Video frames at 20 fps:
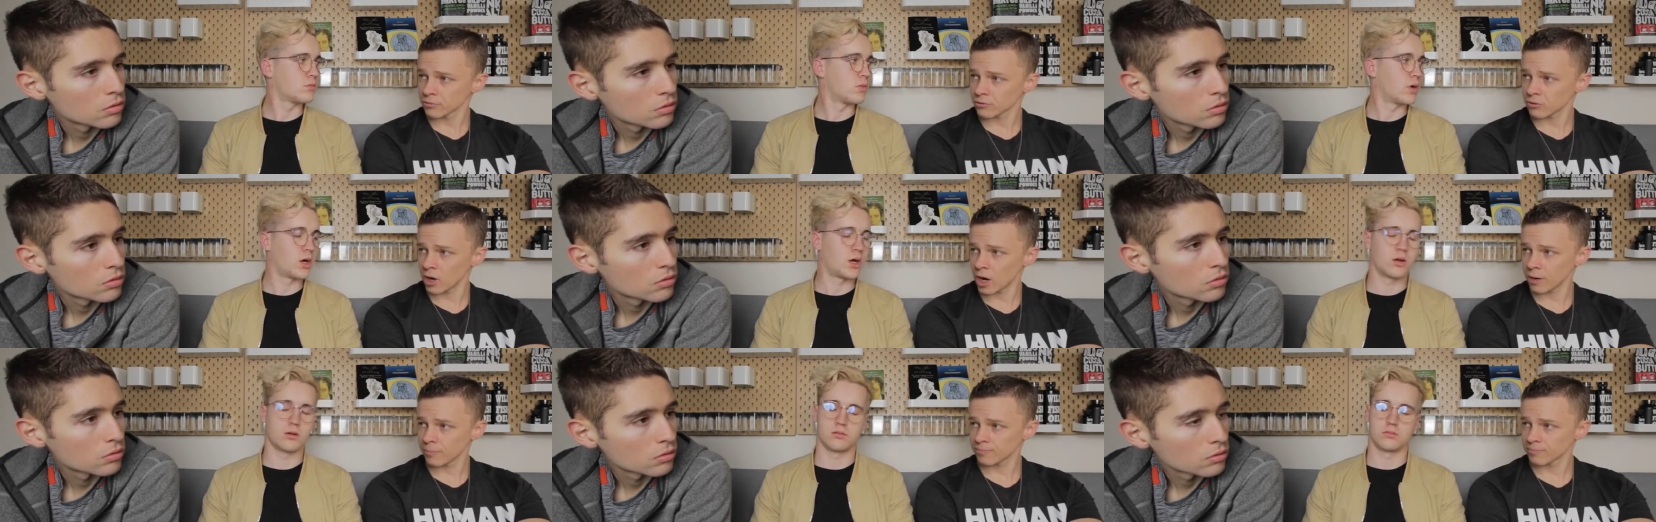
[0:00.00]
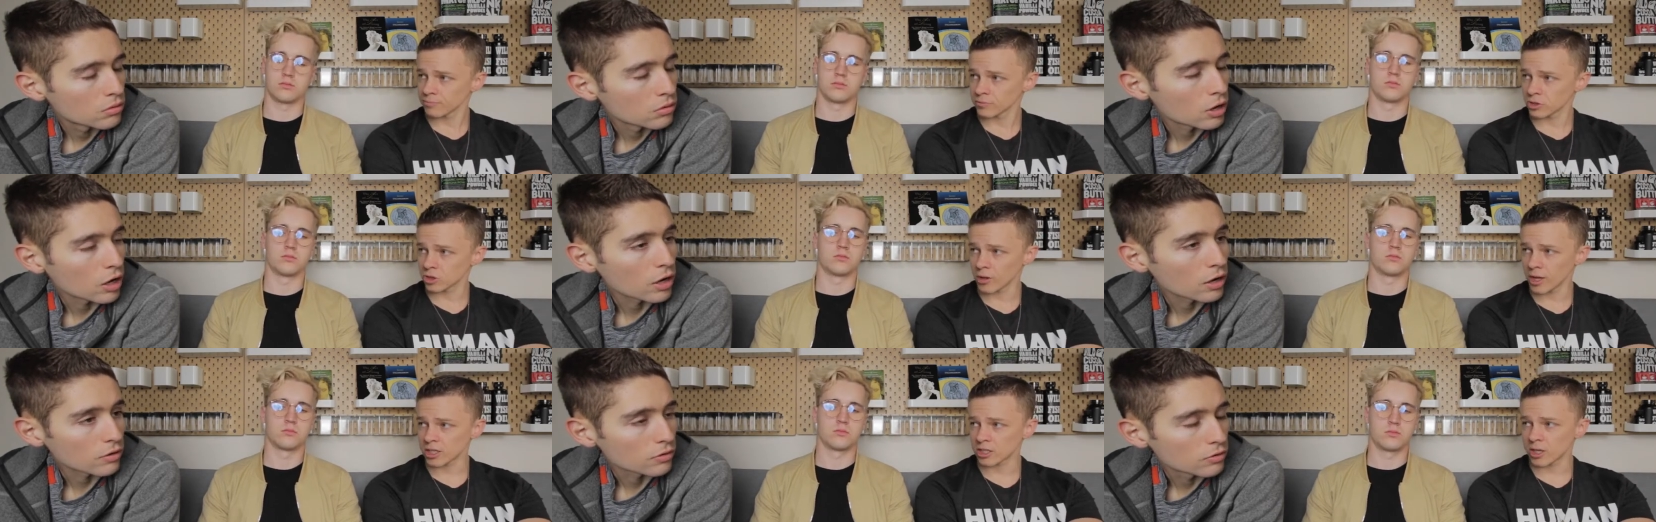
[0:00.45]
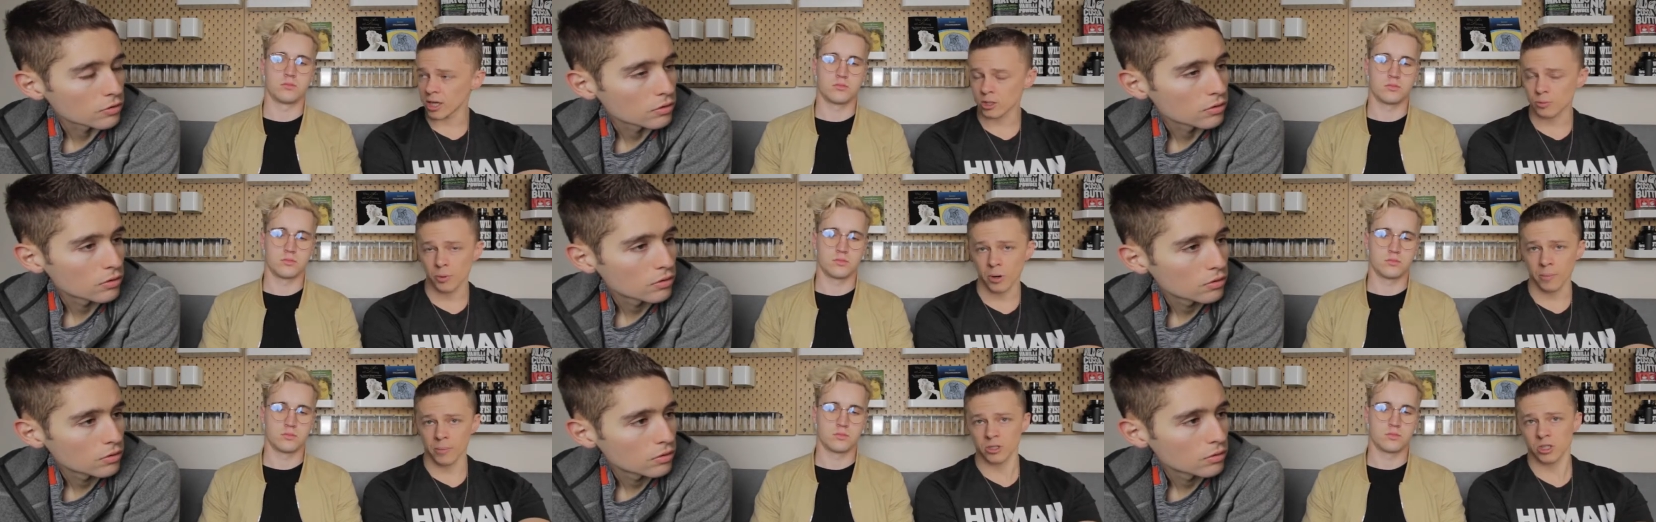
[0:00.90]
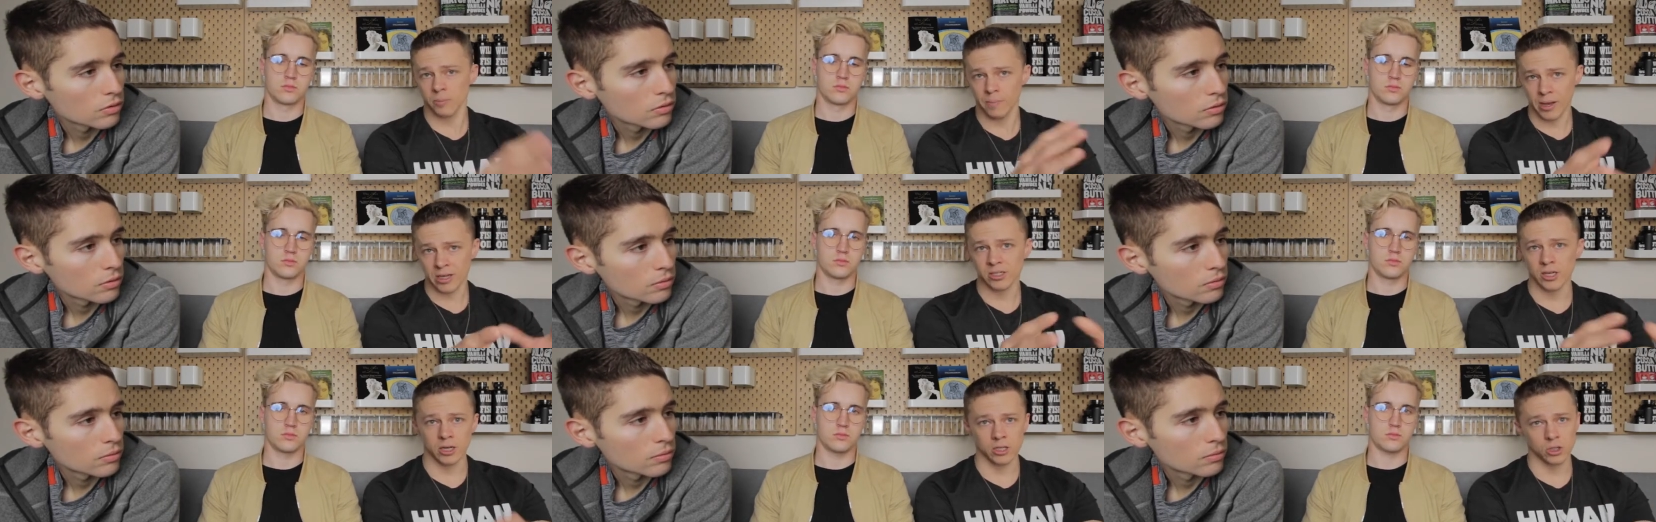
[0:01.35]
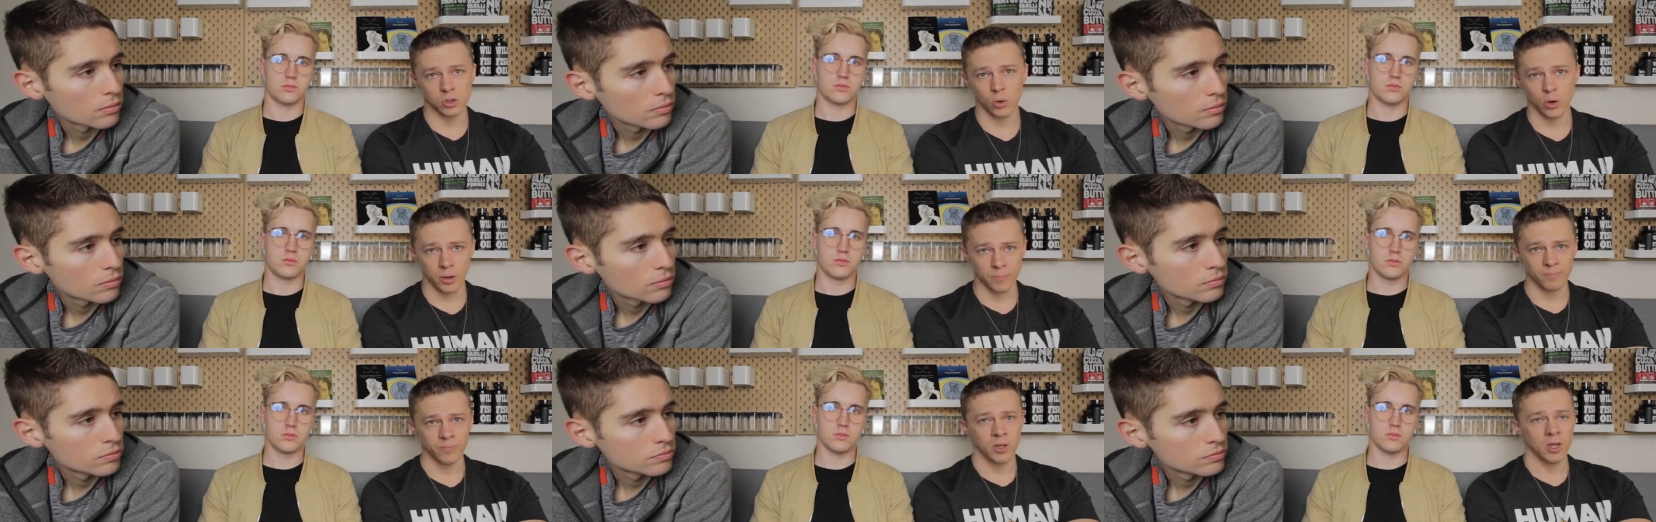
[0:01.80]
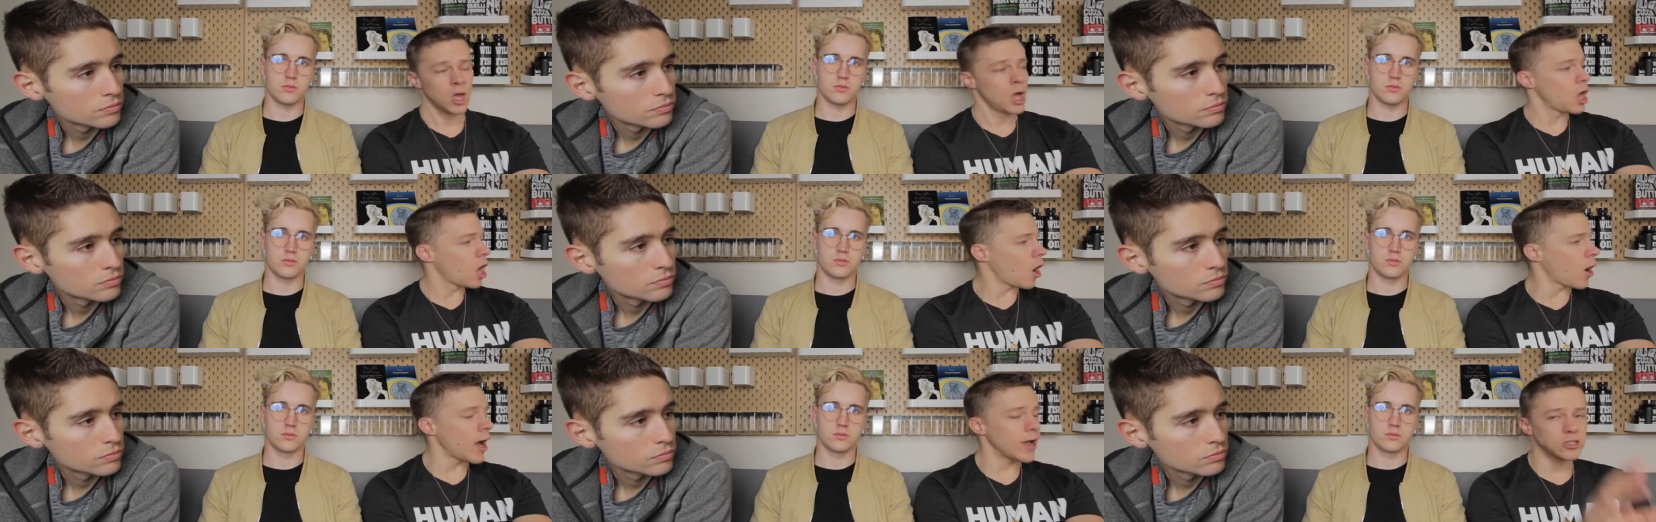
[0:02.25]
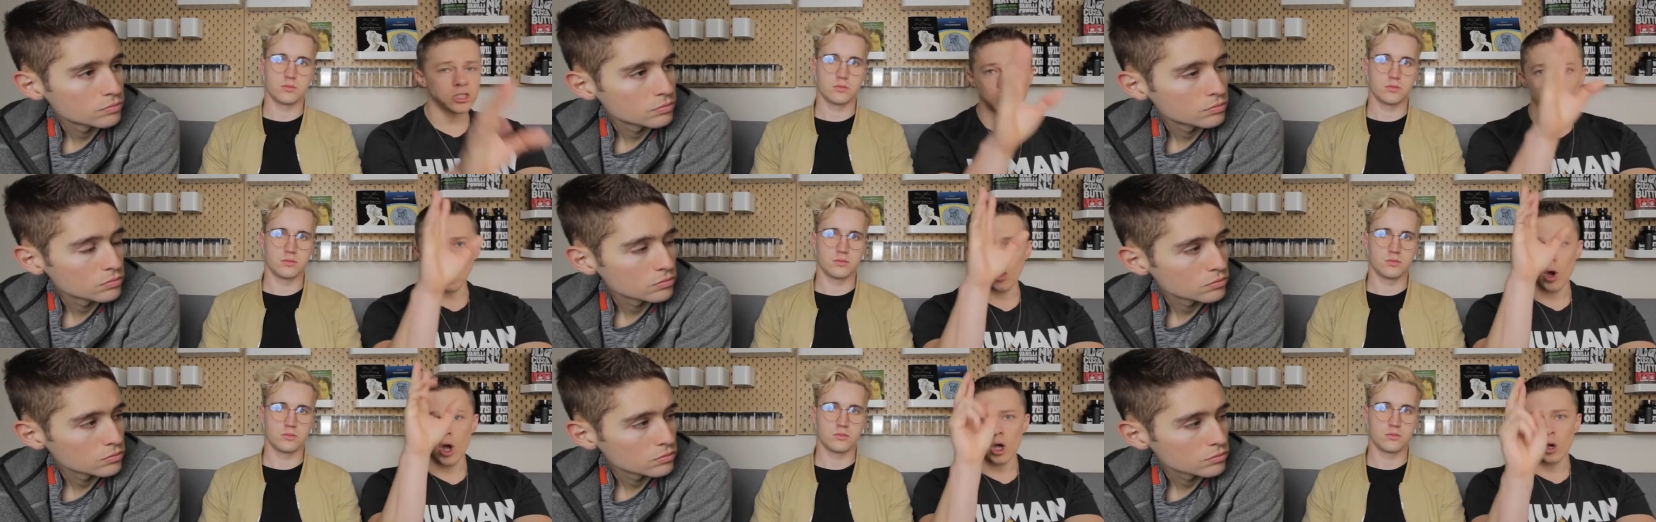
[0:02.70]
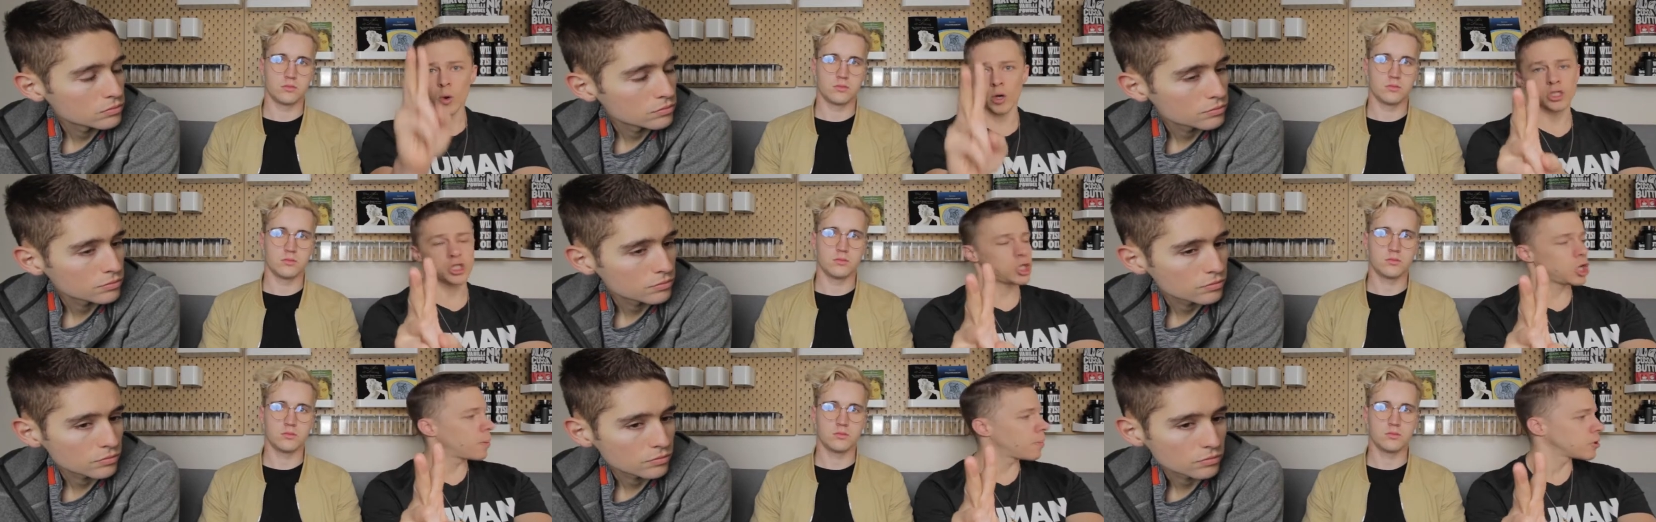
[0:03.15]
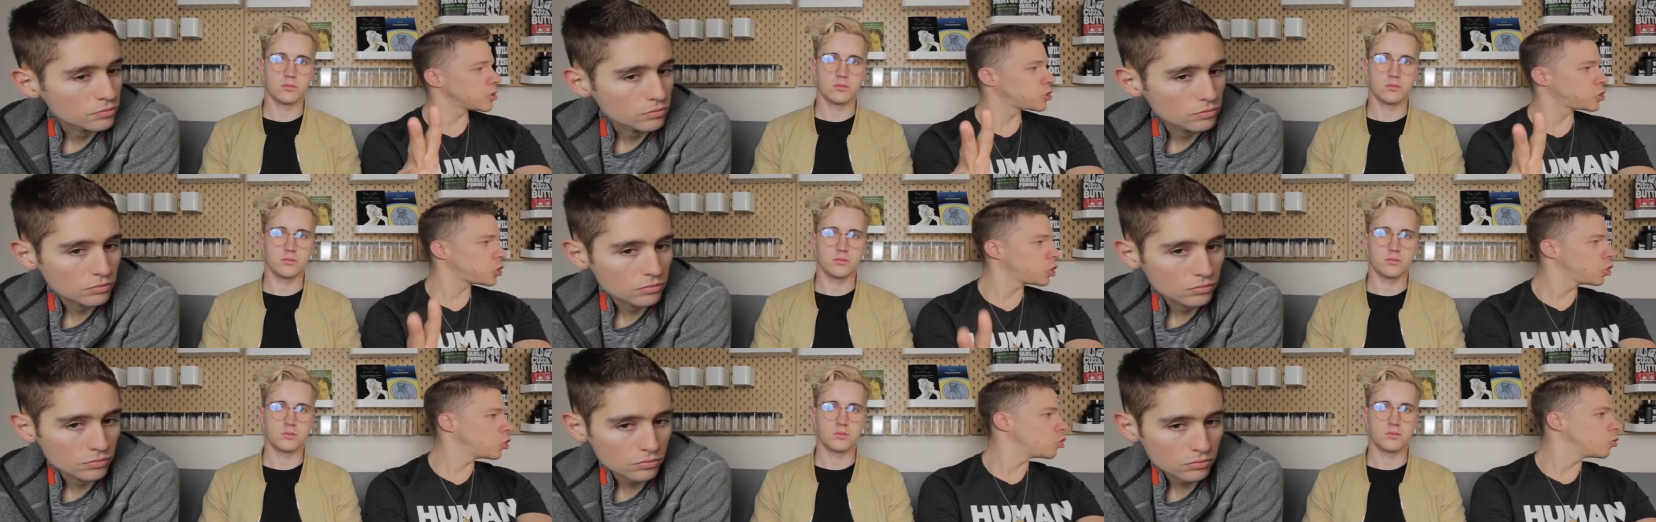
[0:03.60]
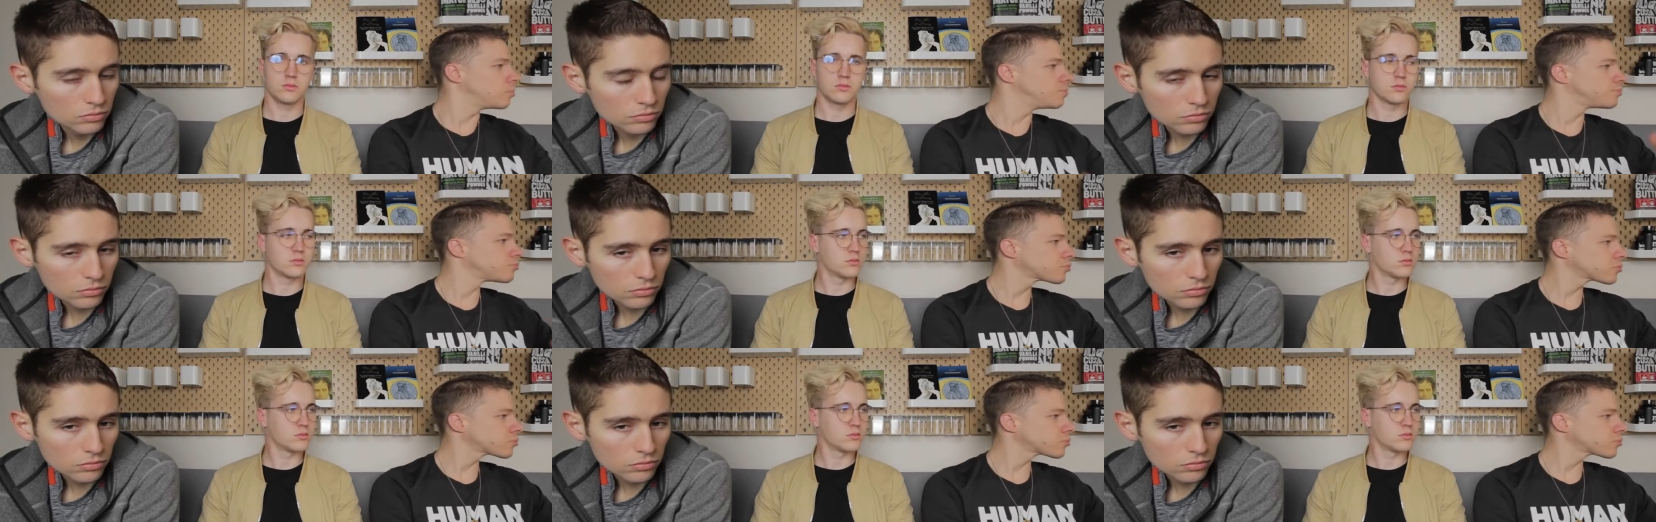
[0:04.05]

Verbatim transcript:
Speaker 1: Wow. Right. And so nice. that's, that's pretty much the baseline story. All right. So question number two,